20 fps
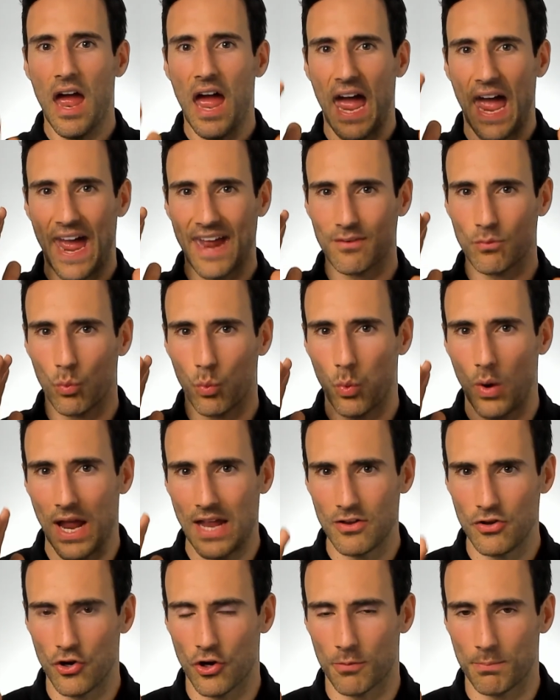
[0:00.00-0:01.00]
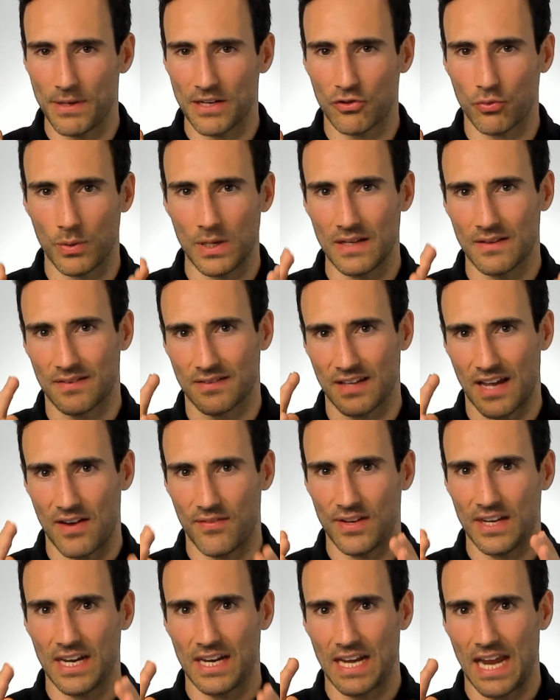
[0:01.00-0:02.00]
And when you're between
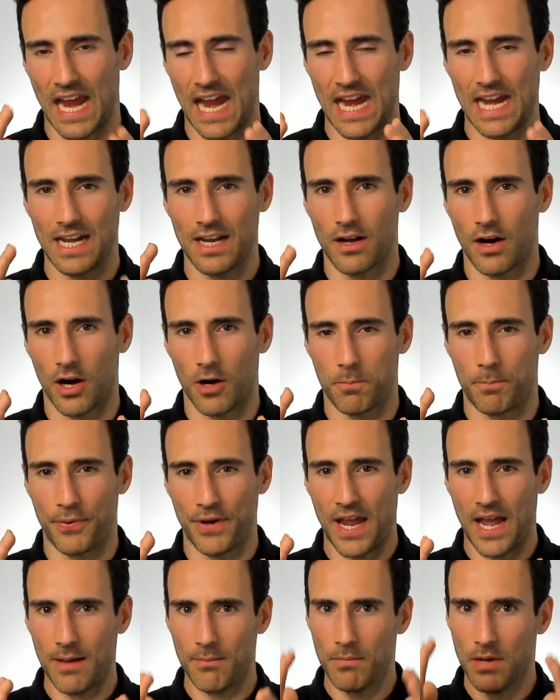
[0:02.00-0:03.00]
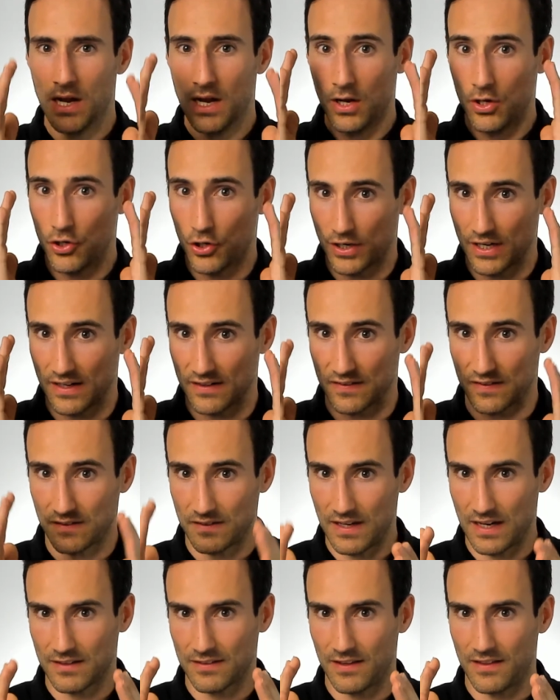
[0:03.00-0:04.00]
70 and 80 RPM, you're going to
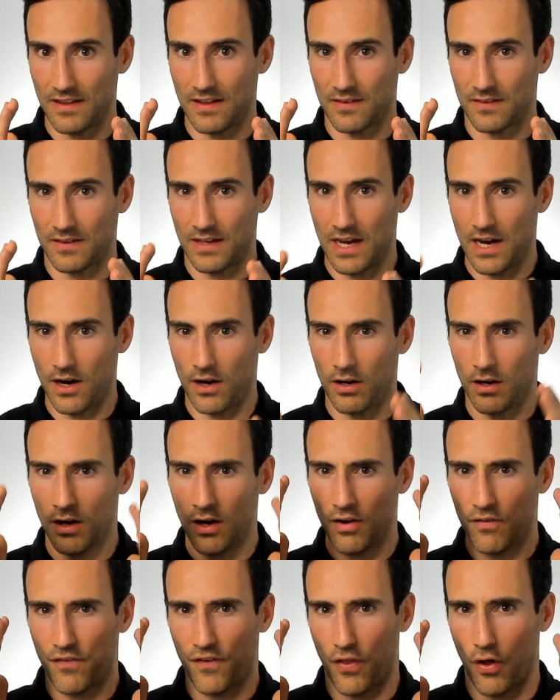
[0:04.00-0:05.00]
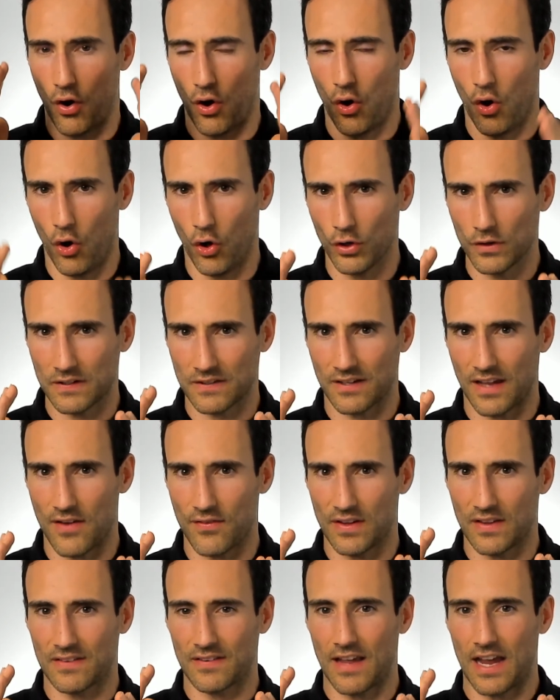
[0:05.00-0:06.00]
stick to this gear for the whole
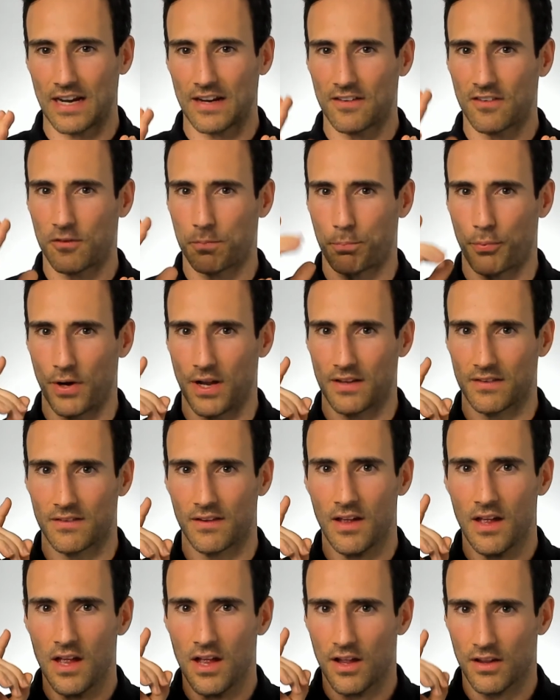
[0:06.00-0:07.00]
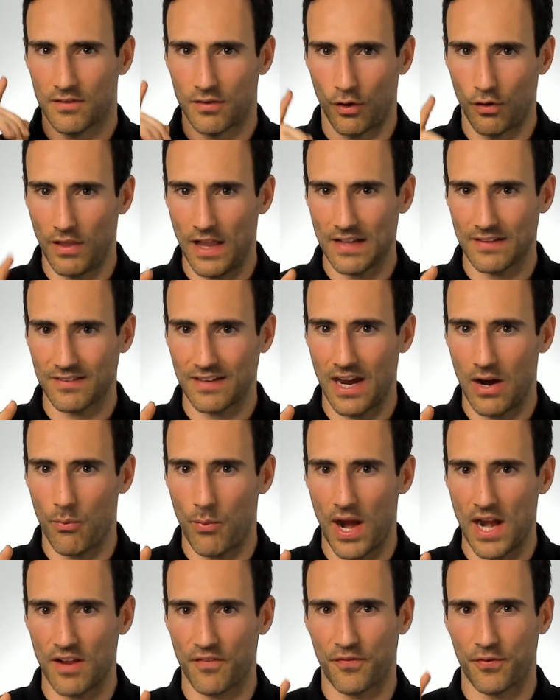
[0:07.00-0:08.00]
7-second sprint. So let's get
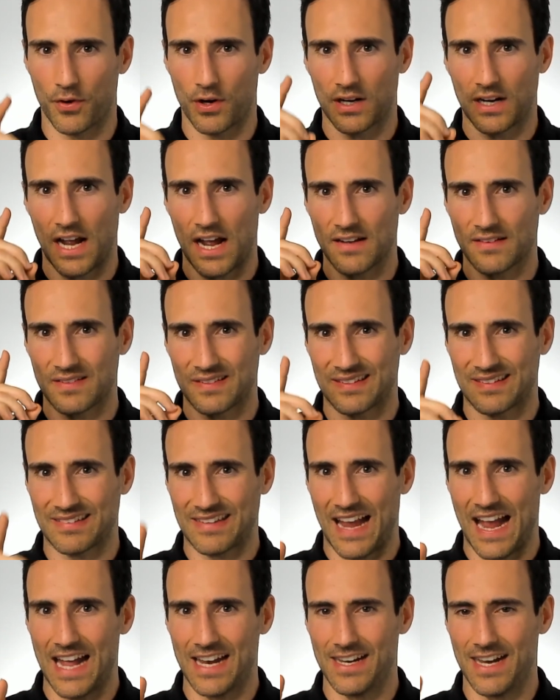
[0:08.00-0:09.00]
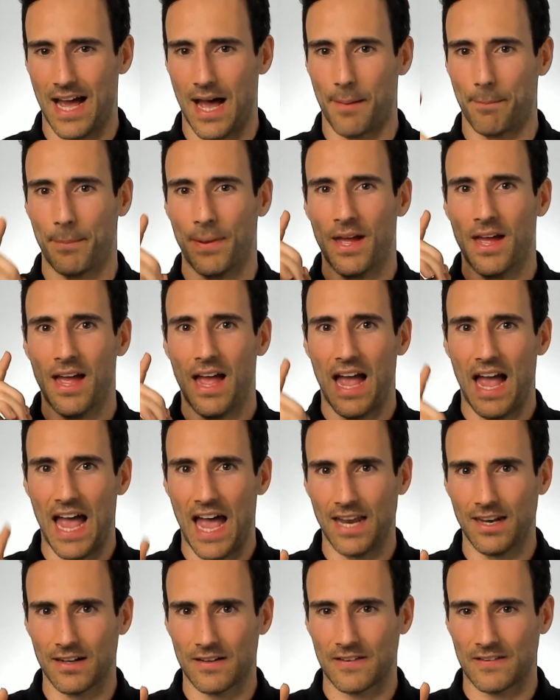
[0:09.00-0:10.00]
ready for it, guys. Stand up
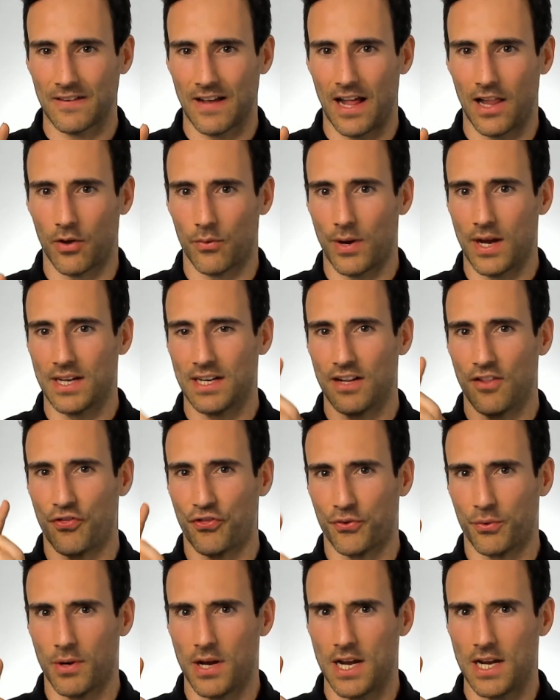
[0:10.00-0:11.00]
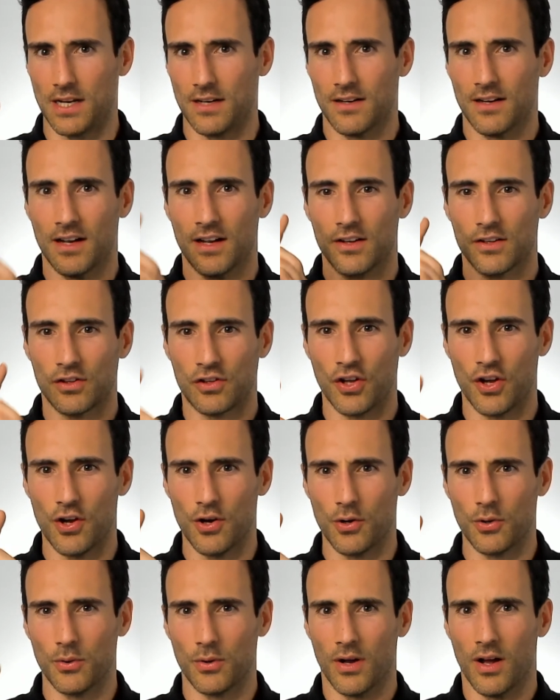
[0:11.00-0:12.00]
and accelerate in 3,
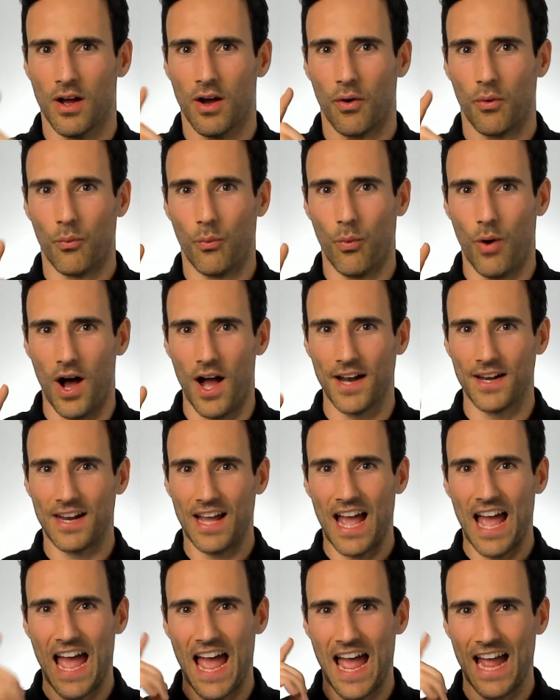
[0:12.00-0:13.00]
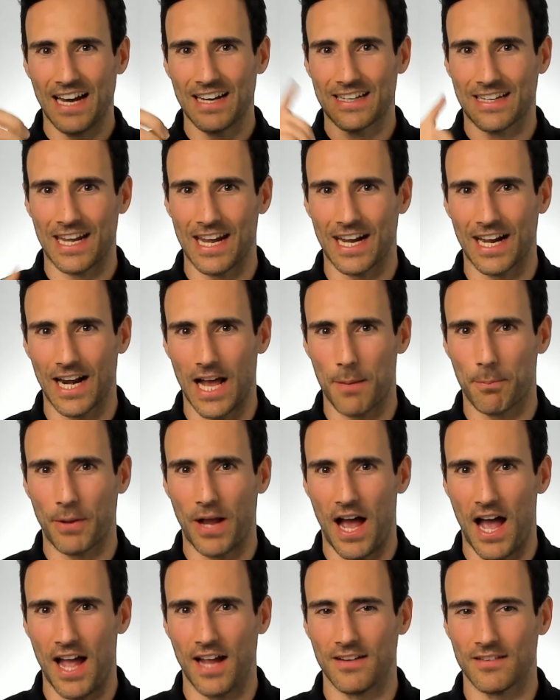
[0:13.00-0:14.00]
2, 1, and kick it up,
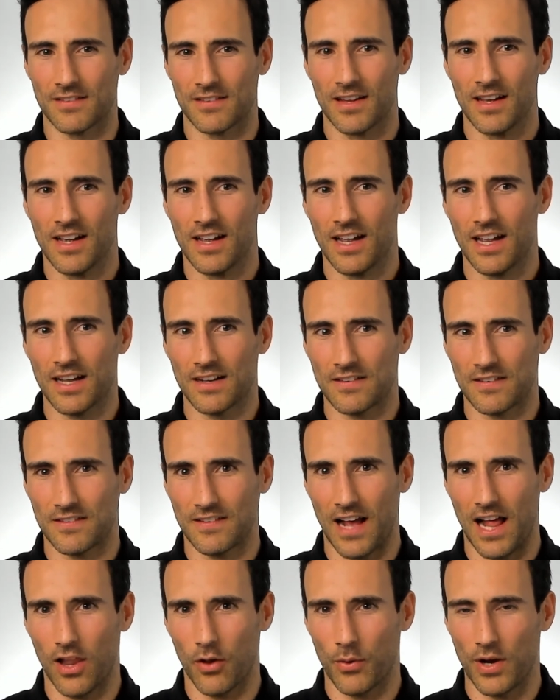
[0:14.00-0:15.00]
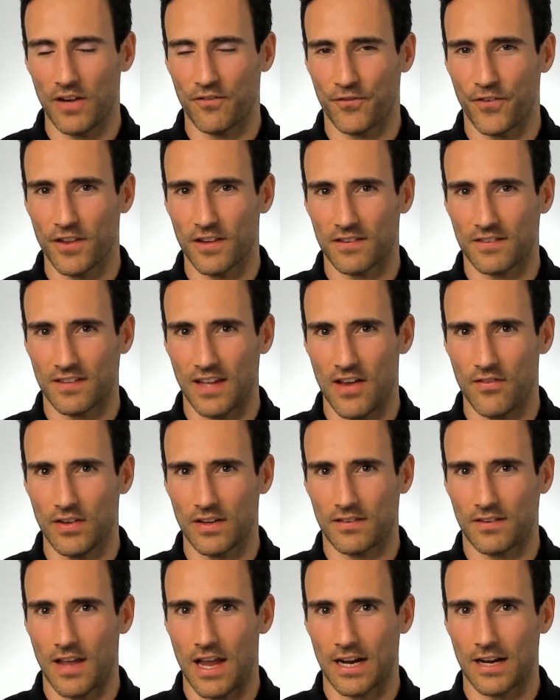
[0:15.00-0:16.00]
guys. Accelerate for the
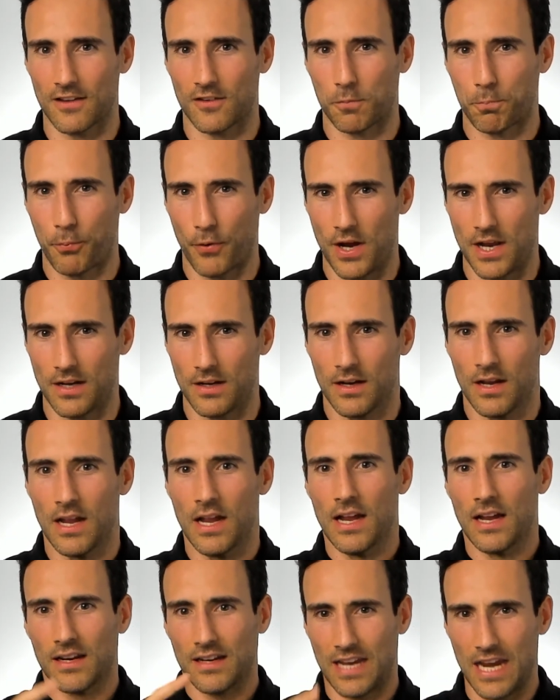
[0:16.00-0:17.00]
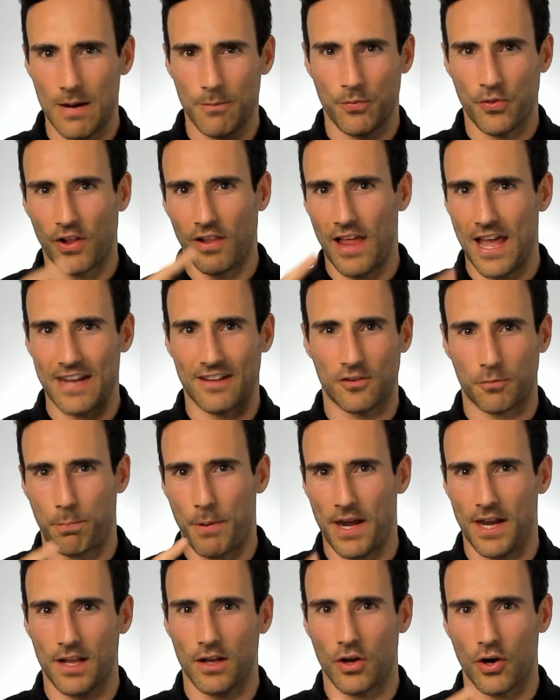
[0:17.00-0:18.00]
7-second sprint. Keep the legs
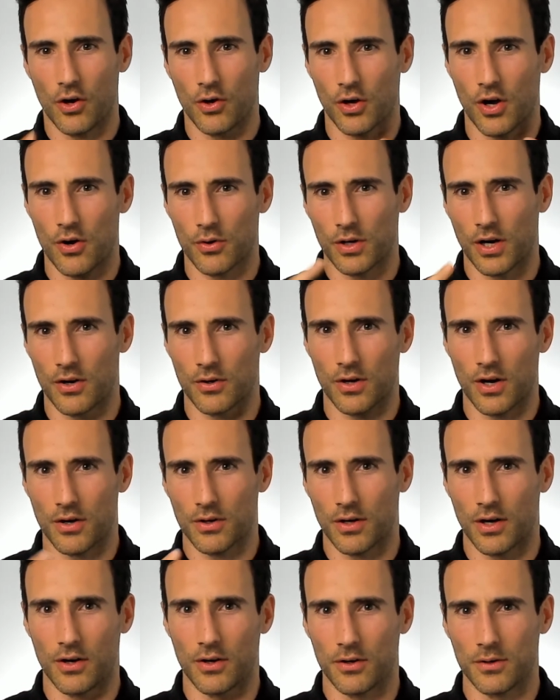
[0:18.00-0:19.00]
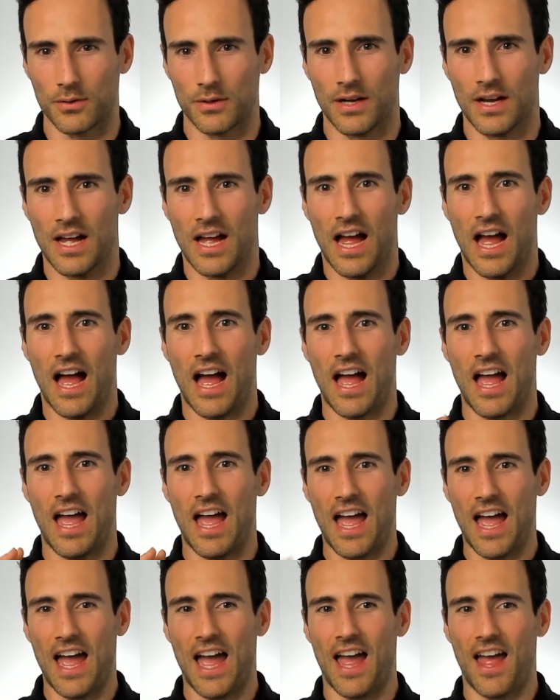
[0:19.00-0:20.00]
spinning. Go, go, go, go, go.
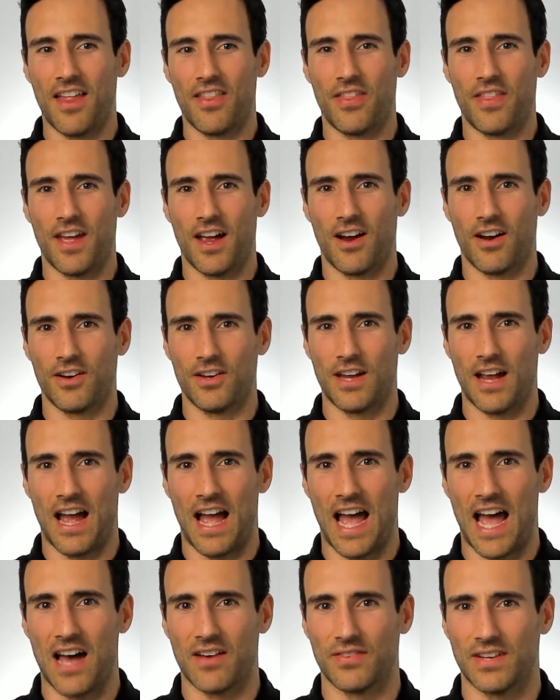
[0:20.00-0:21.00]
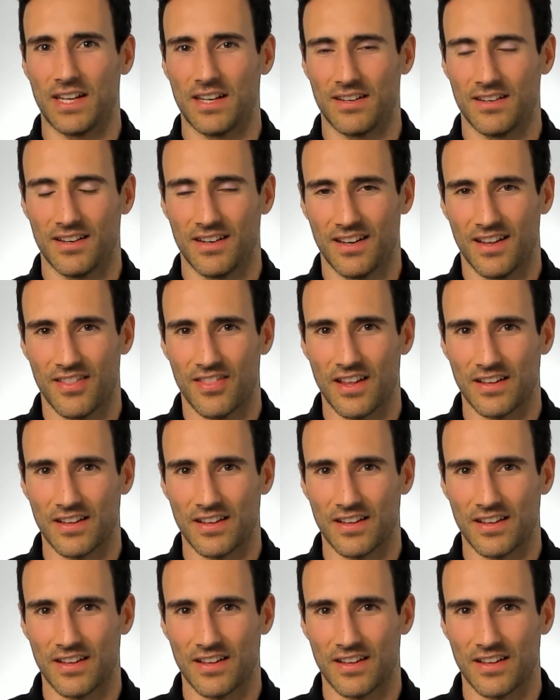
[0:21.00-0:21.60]
And there you have it. The